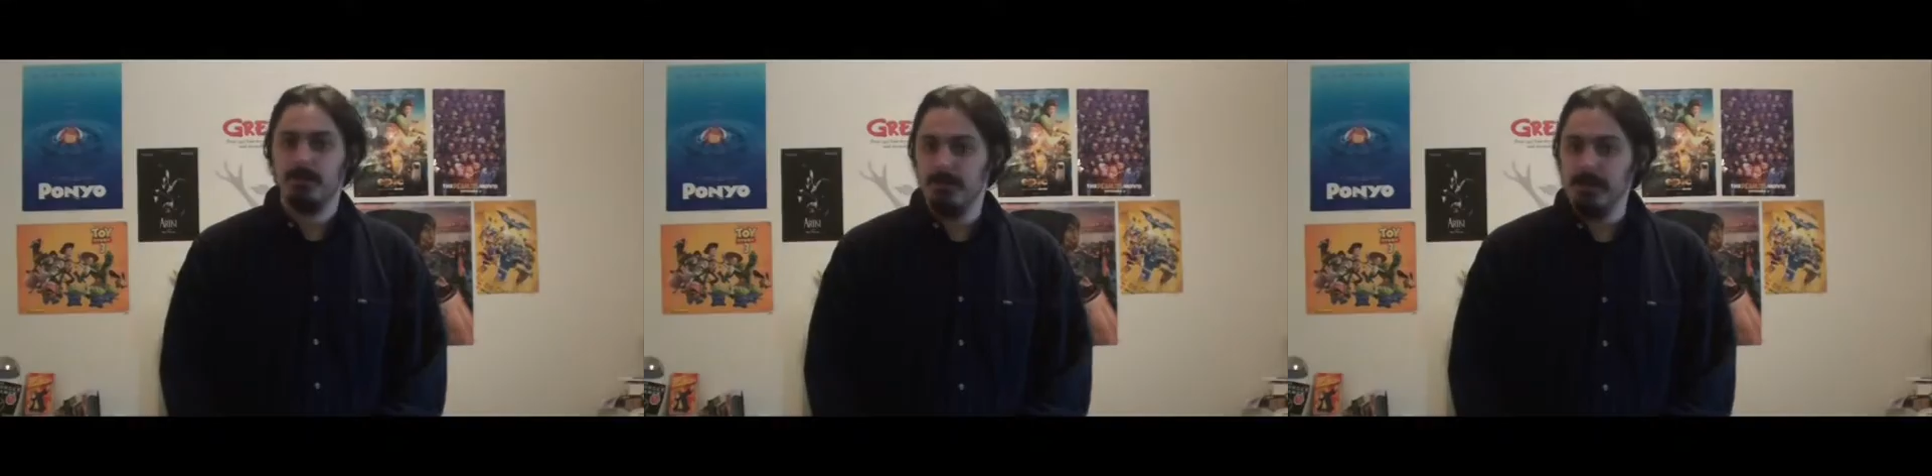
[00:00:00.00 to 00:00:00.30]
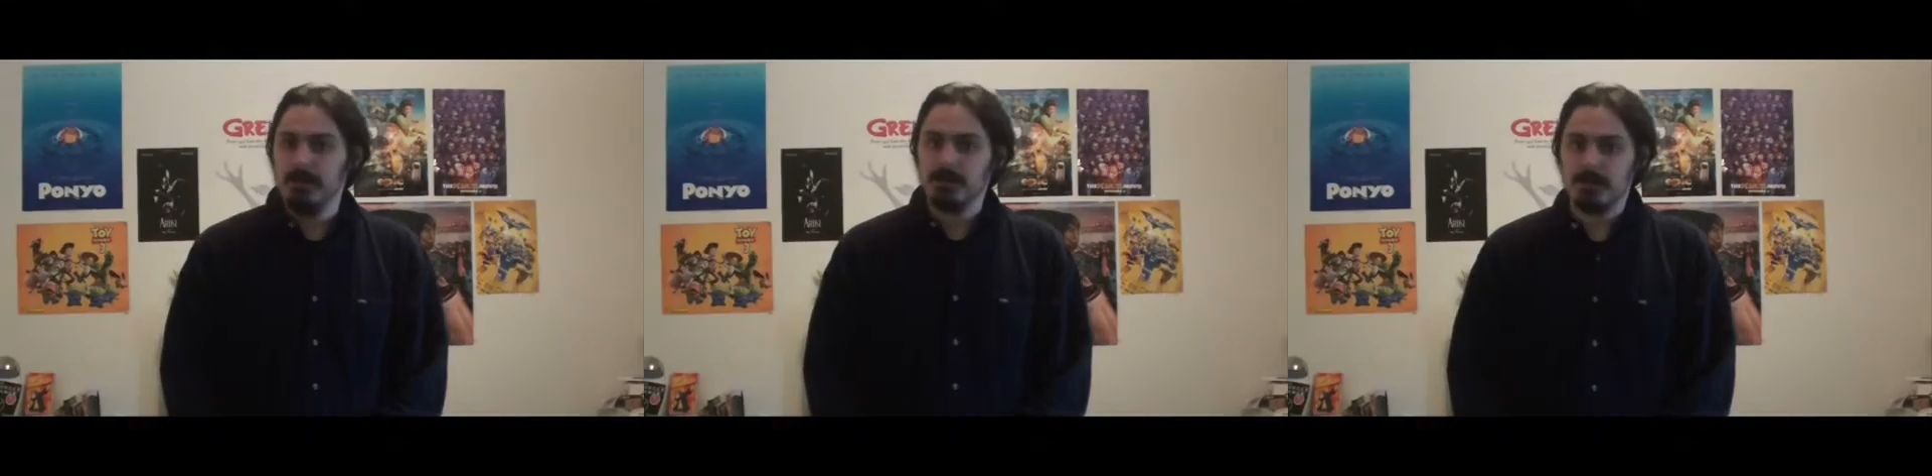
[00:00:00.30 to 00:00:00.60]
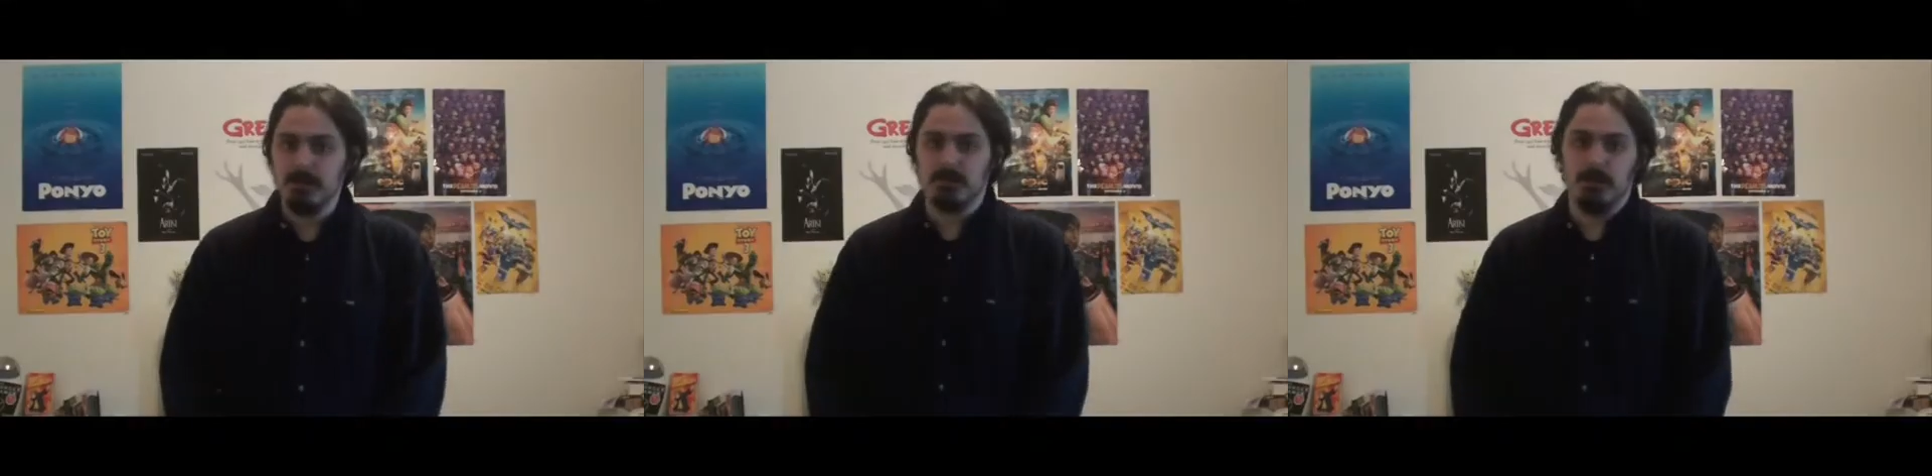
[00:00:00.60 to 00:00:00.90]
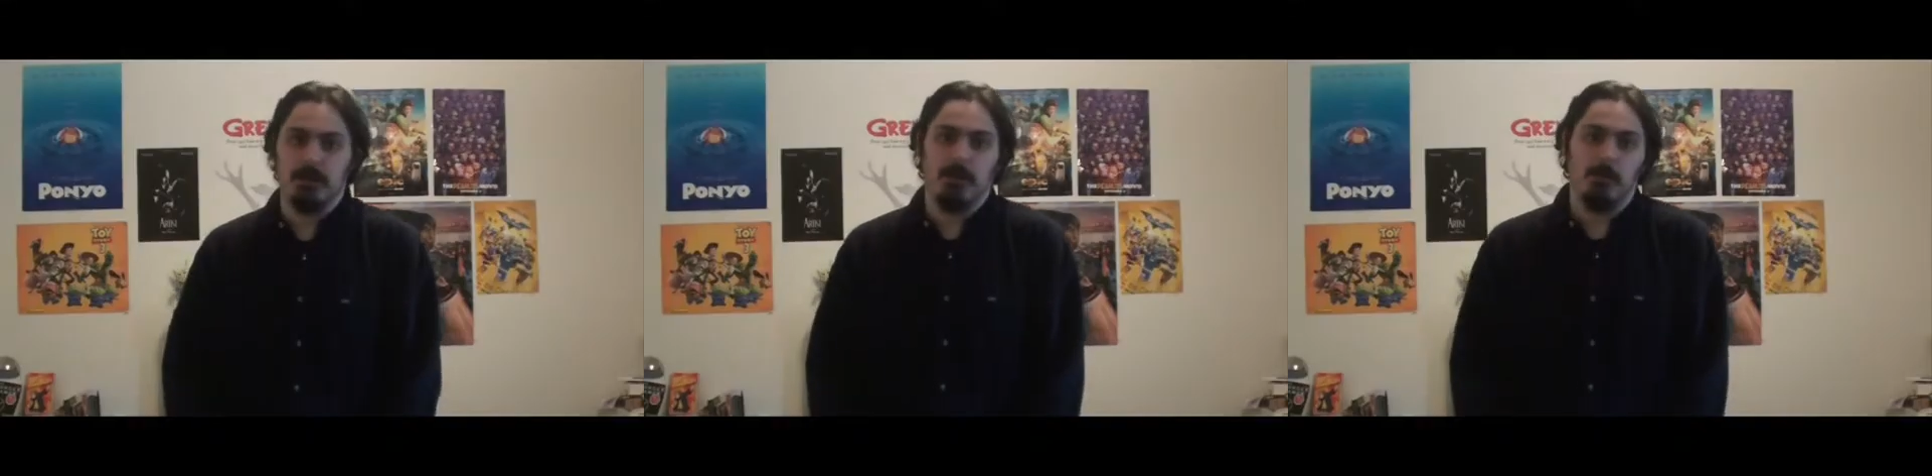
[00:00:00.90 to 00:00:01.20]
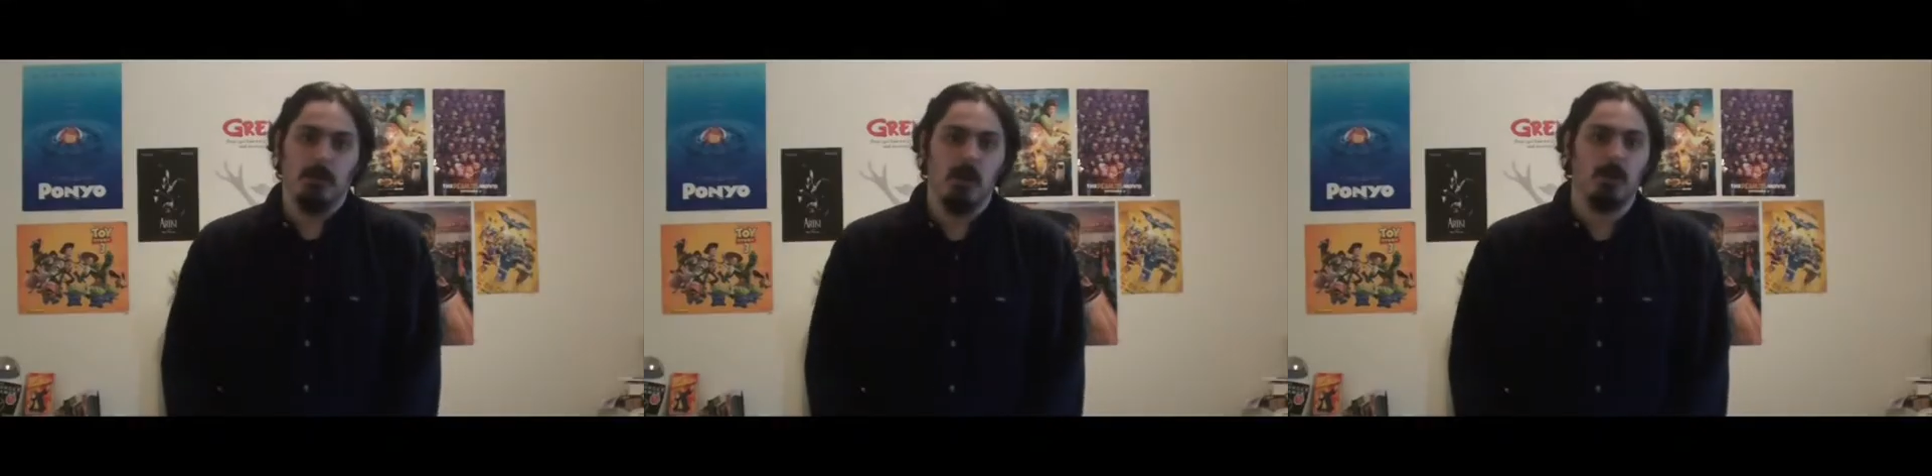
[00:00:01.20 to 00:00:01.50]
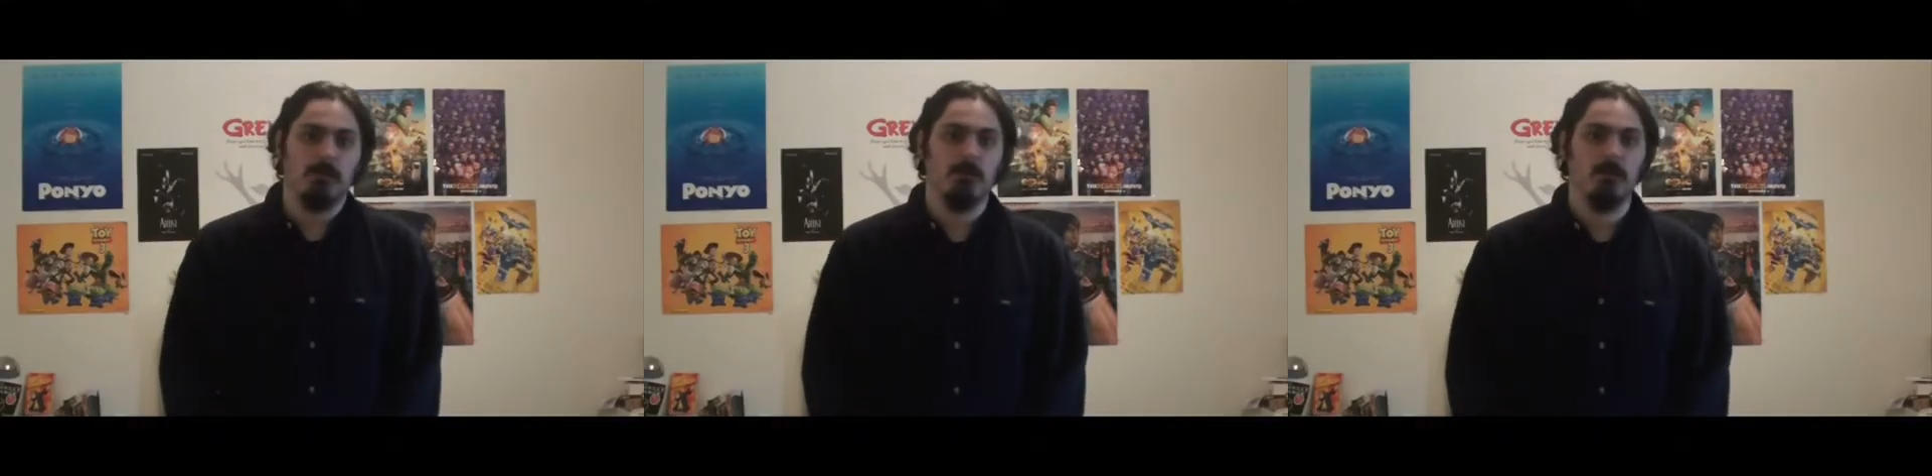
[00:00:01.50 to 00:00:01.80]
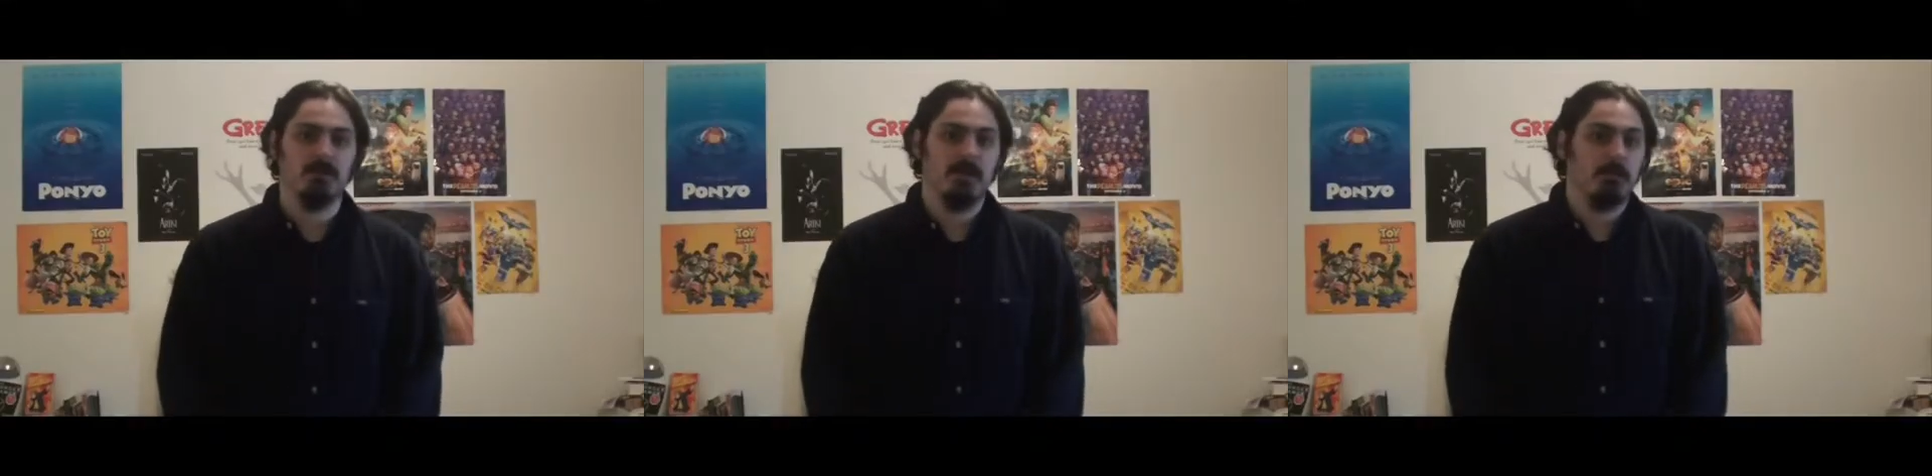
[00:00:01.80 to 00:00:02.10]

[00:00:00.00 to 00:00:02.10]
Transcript: Feig seems to become known for his